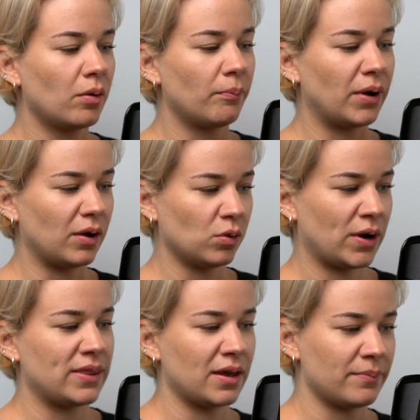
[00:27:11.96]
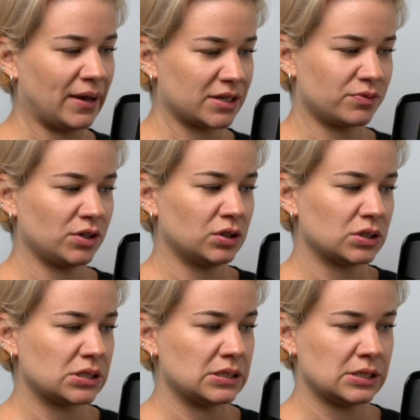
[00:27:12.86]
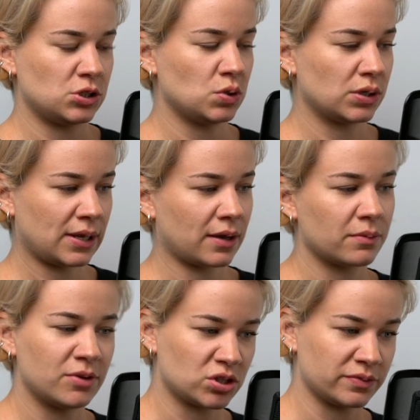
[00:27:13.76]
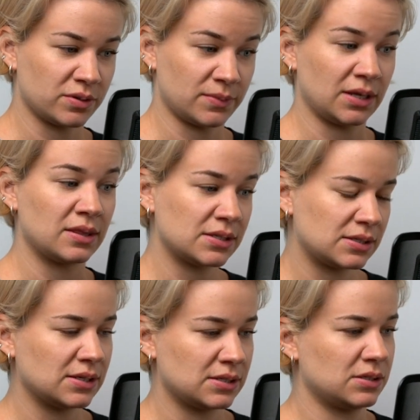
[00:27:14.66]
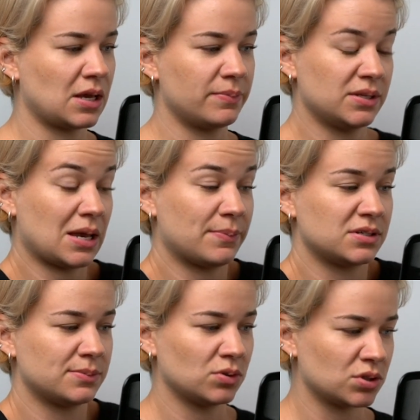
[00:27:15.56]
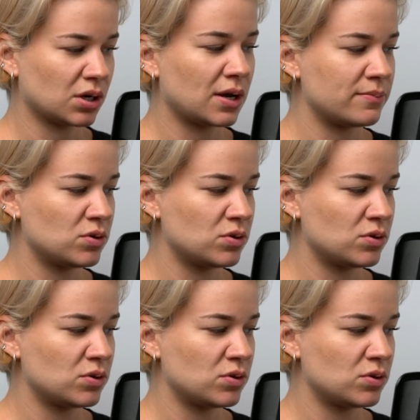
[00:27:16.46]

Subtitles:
But the way that impacts freelancers is you can get commissioned for something, and this happens to me all the time.